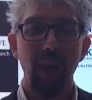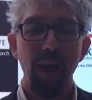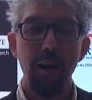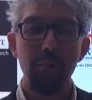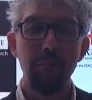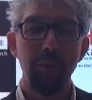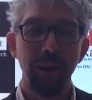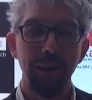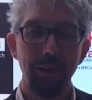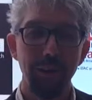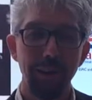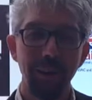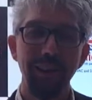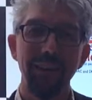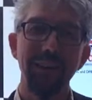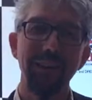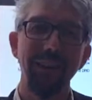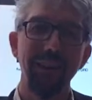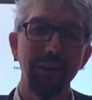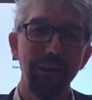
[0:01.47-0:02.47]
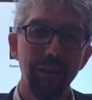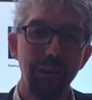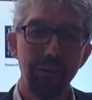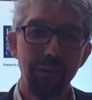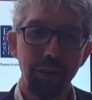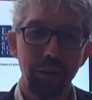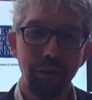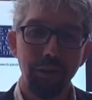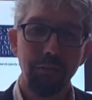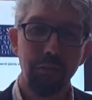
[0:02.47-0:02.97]
I'm Michael Collyer at the
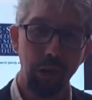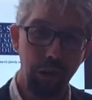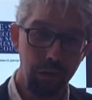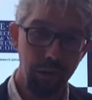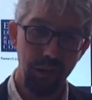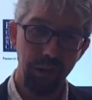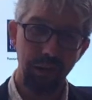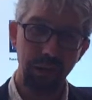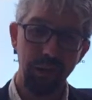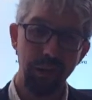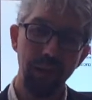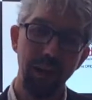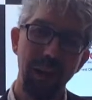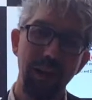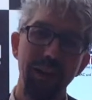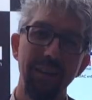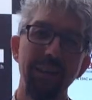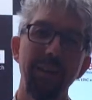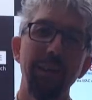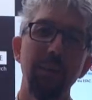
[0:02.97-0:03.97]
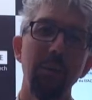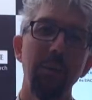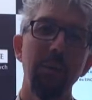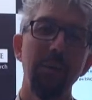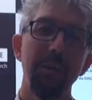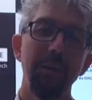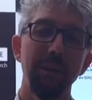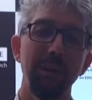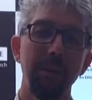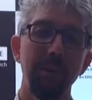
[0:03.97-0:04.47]
University of Sussex, and I
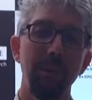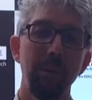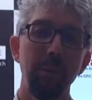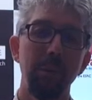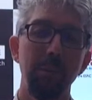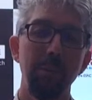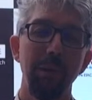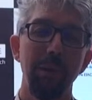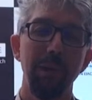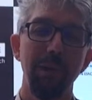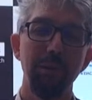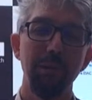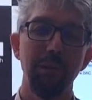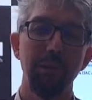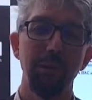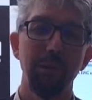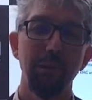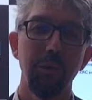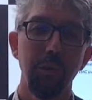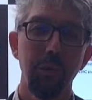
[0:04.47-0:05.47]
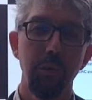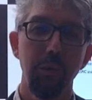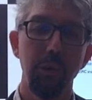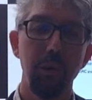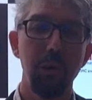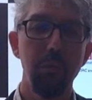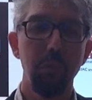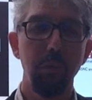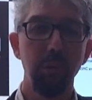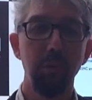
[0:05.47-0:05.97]
work on a population
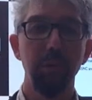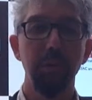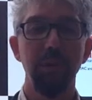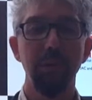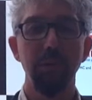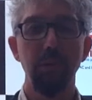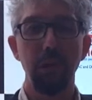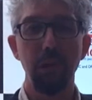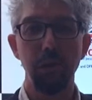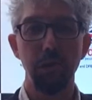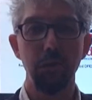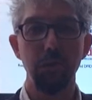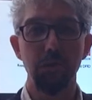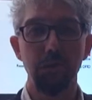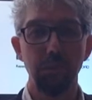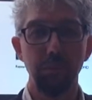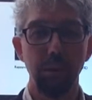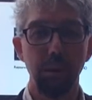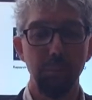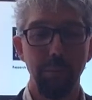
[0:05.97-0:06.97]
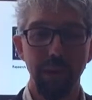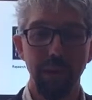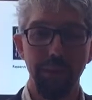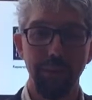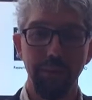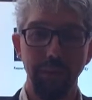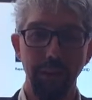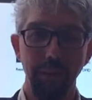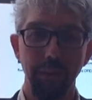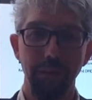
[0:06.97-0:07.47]
called Supporting the Social
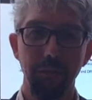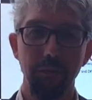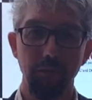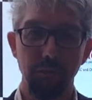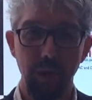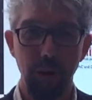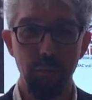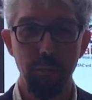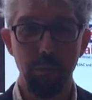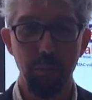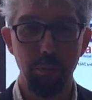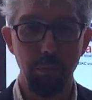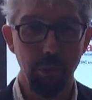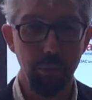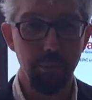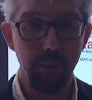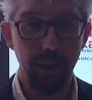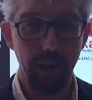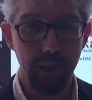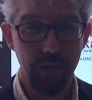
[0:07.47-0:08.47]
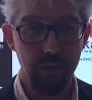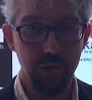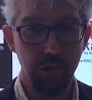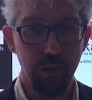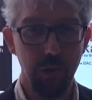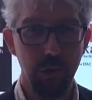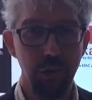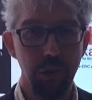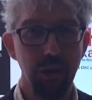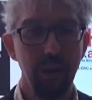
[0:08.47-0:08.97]
Mobility of Trapped
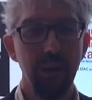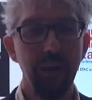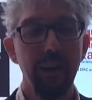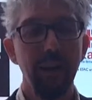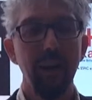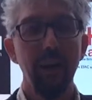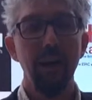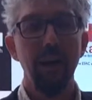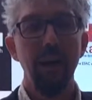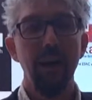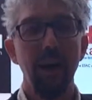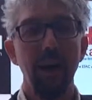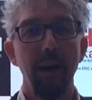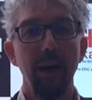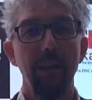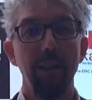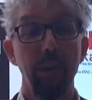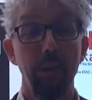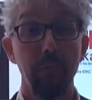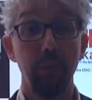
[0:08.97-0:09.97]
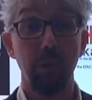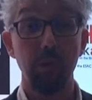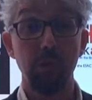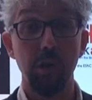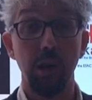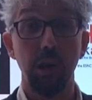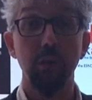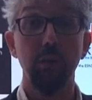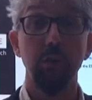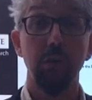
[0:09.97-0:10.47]
Populations. This
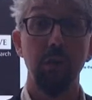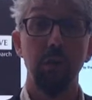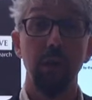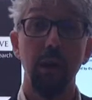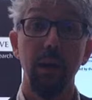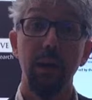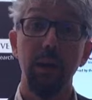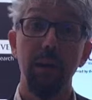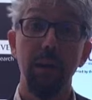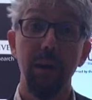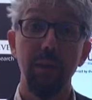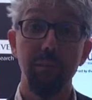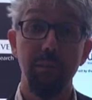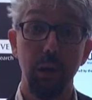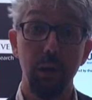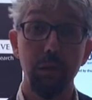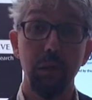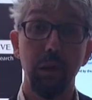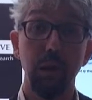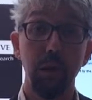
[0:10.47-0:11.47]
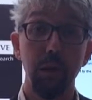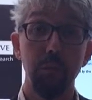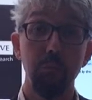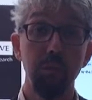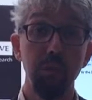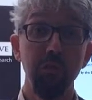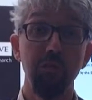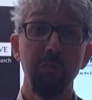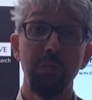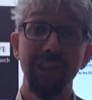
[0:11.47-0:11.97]
project investigates
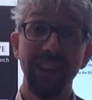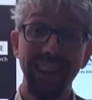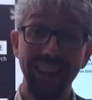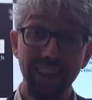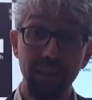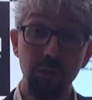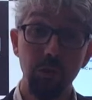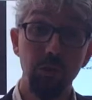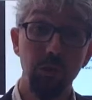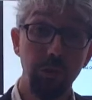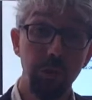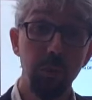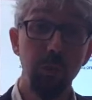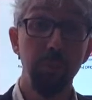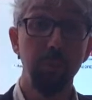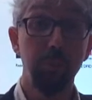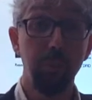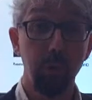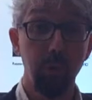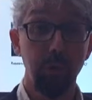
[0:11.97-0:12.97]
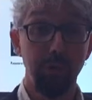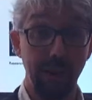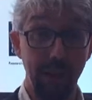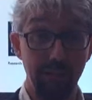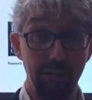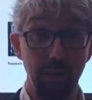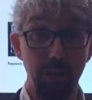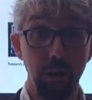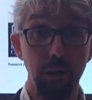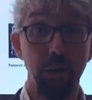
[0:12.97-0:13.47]
movement into poor
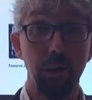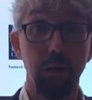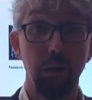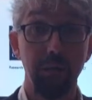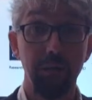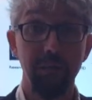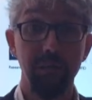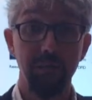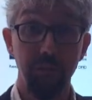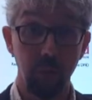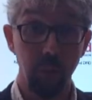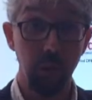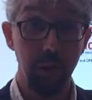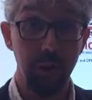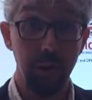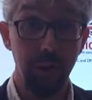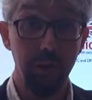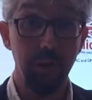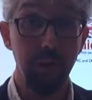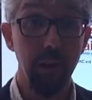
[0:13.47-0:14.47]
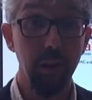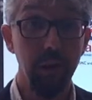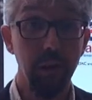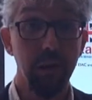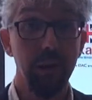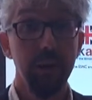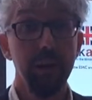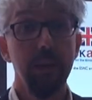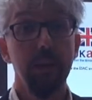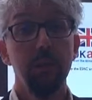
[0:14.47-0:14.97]
areas of 4 cities.
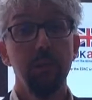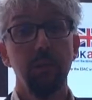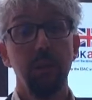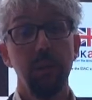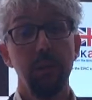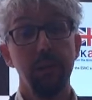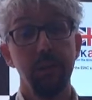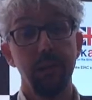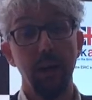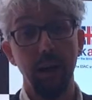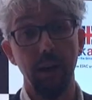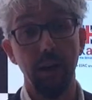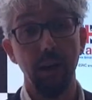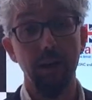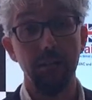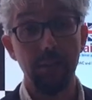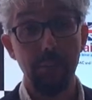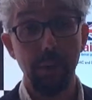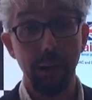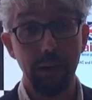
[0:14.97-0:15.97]
It's Dhaka in